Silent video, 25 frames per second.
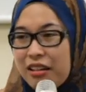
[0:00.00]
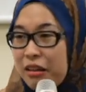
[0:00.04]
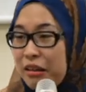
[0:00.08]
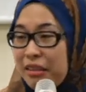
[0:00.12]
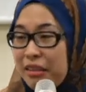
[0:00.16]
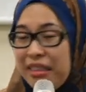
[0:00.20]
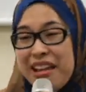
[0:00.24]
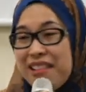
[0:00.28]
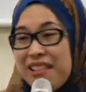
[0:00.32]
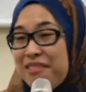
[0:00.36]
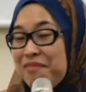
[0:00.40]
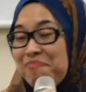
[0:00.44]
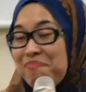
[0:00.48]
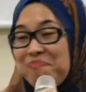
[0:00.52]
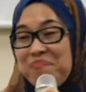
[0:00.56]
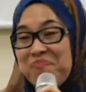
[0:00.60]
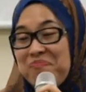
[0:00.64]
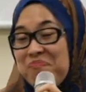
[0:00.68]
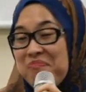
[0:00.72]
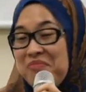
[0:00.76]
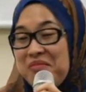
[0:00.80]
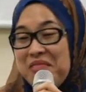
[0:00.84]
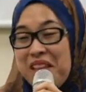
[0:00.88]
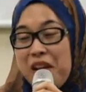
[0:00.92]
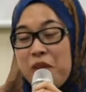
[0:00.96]
then
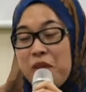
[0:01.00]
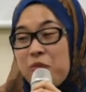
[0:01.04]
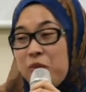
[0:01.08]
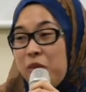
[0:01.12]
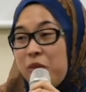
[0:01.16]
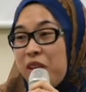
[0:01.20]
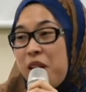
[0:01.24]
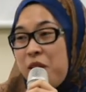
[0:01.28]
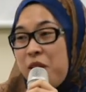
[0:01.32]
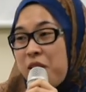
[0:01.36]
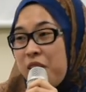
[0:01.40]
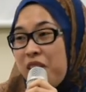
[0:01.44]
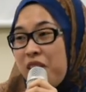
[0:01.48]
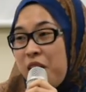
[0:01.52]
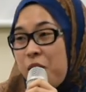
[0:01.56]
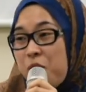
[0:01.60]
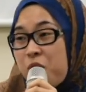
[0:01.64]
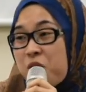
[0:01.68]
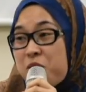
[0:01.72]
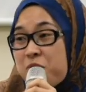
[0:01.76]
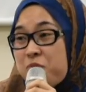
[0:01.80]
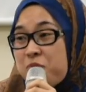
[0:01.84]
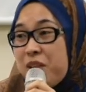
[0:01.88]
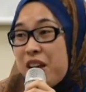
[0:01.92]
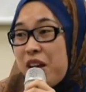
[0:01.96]
there
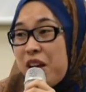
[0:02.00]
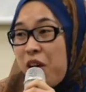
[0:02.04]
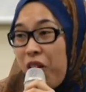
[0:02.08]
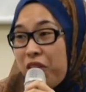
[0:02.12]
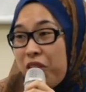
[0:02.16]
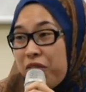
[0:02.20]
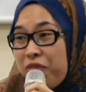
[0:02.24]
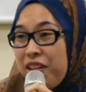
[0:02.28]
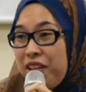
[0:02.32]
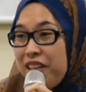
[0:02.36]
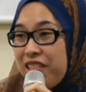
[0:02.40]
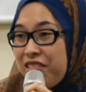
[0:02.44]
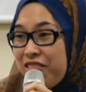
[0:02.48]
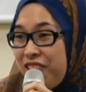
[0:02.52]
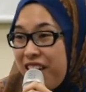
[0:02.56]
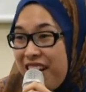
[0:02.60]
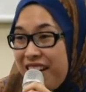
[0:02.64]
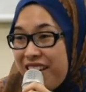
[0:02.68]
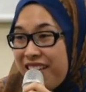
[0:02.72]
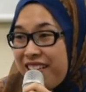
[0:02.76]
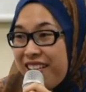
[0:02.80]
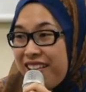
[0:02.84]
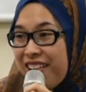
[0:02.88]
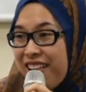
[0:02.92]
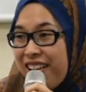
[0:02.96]
won't be conflict, right?
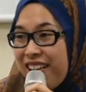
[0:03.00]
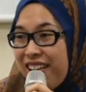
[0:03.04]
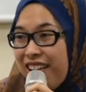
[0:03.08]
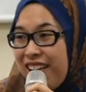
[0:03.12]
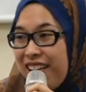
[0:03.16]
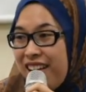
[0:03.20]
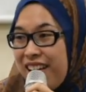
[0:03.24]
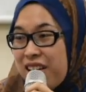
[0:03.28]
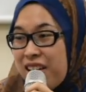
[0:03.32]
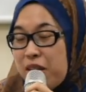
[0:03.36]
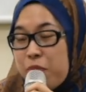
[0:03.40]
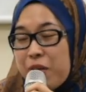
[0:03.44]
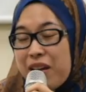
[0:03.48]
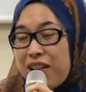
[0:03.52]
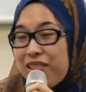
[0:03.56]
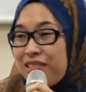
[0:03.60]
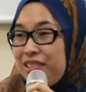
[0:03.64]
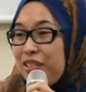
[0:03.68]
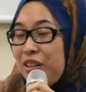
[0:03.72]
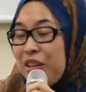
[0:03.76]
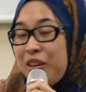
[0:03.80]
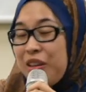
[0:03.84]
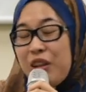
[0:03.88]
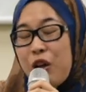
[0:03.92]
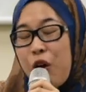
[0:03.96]

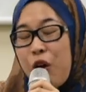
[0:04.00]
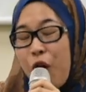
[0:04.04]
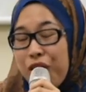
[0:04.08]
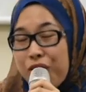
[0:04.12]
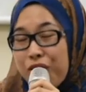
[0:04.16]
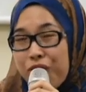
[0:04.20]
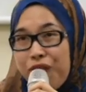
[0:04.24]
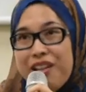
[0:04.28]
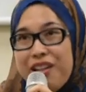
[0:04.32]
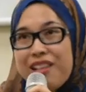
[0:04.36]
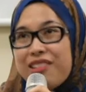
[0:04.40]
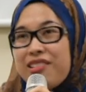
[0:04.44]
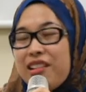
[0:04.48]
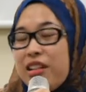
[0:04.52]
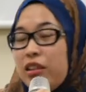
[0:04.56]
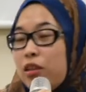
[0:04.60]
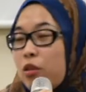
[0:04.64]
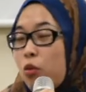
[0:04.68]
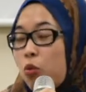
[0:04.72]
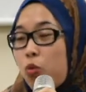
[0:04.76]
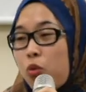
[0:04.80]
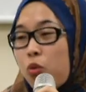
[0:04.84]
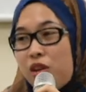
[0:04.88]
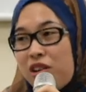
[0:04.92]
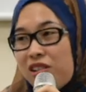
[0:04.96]
Because conflicts in the
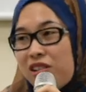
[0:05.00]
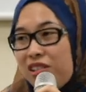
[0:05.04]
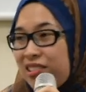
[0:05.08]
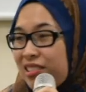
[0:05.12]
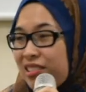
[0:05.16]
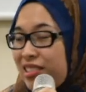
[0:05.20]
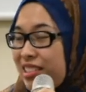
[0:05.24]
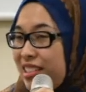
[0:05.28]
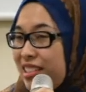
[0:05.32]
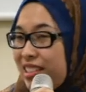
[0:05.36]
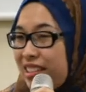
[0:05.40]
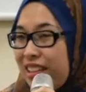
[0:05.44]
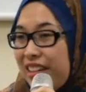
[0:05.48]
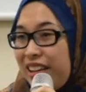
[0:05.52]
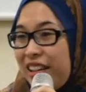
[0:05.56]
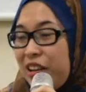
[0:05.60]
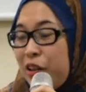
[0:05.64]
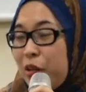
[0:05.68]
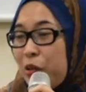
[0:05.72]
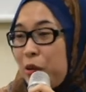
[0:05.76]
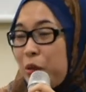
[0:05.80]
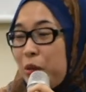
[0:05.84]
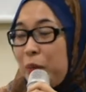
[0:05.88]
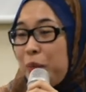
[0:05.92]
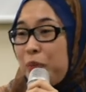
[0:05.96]
world,
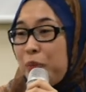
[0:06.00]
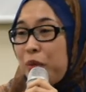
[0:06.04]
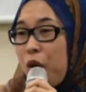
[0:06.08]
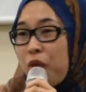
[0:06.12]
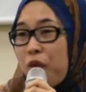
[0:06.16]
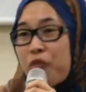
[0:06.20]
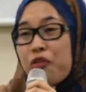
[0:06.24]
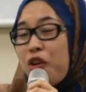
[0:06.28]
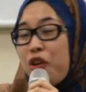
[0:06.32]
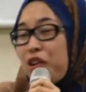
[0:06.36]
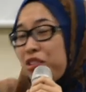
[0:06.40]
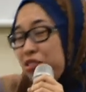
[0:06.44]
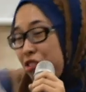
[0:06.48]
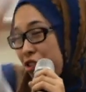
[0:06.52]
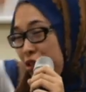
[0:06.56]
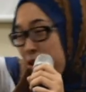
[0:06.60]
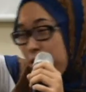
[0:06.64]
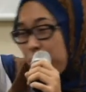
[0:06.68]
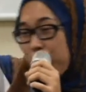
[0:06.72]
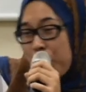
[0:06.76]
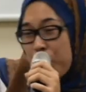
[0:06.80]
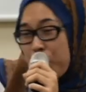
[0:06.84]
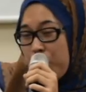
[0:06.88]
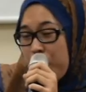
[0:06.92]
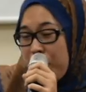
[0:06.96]
of course,
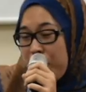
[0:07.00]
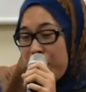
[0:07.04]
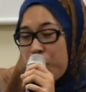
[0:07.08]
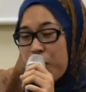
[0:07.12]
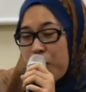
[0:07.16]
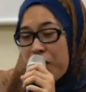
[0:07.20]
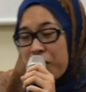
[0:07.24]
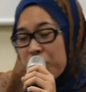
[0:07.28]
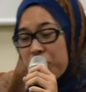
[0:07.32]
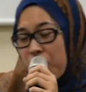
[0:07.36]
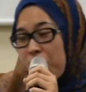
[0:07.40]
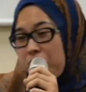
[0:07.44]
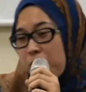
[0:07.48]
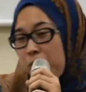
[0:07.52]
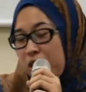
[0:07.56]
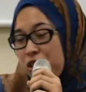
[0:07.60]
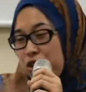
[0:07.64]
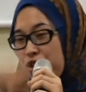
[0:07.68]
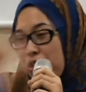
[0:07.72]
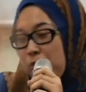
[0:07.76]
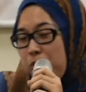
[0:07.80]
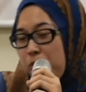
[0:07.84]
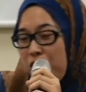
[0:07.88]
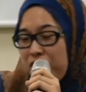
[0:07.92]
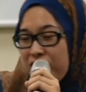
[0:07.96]
when you want to talk about
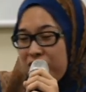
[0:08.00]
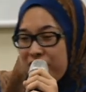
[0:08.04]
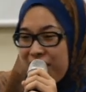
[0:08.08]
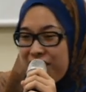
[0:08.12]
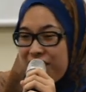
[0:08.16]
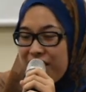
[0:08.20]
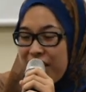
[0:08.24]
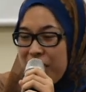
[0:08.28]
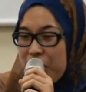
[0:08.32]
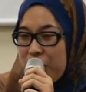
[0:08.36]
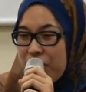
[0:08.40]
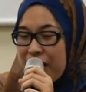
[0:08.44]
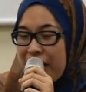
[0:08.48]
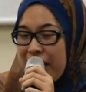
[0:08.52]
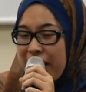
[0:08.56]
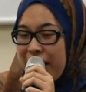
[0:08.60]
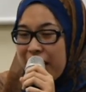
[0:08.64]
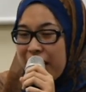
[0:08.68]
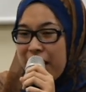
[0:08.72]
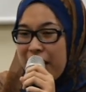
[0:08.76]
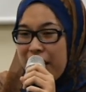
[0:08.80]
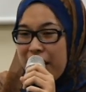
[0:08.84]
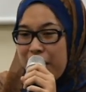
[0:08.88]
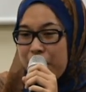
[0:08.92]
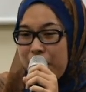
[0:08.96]
geopolitics and all that,
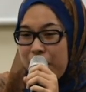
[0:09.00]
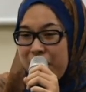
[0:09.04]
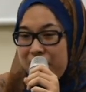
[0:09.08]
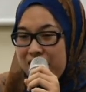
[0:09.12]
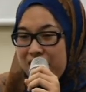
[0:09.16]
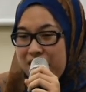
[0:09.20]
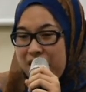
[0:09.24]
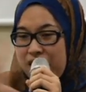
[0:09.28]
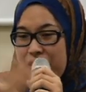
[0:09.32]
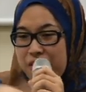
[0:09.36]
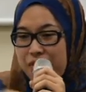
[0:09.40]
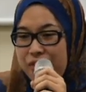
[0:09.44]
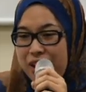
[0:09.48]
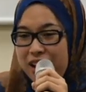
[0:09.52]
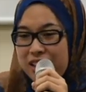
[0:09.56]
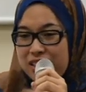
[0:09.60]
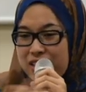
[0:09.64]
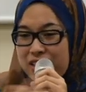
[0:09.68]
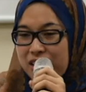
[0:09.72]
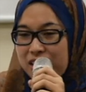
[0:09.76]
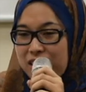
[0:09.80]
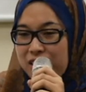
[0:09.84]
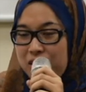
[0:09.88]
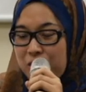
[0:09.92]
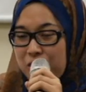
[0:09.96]
but another
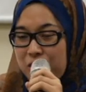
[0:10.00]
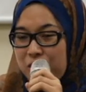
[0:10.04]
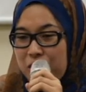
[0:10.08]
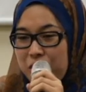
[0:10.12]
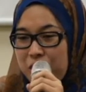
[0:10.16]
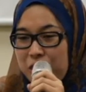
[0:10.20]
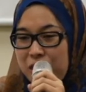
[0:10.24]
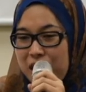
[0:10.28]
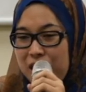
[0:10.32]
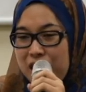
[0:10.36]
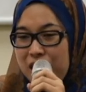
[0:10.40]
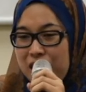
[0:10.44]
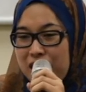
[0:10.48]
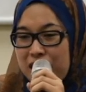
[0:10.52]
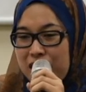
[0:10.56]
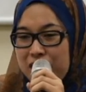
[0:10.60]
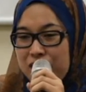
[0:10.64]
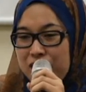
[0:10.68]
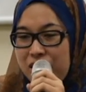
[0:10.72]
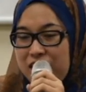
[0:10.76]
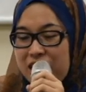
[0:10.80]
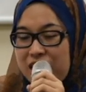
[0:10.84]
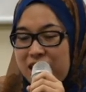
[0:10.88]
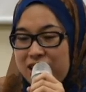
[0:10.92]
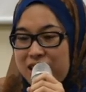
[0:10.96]
factor
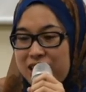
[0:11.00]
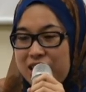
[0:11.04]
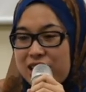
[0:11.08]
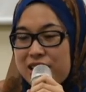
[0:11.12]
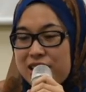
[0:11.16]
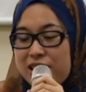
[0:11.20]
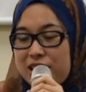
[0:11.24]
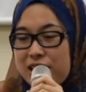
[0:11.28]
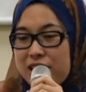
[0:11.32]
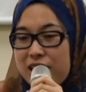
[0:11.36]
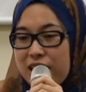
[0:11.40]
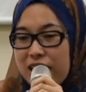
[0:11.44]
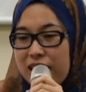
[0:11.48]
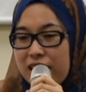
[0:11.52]
to this is,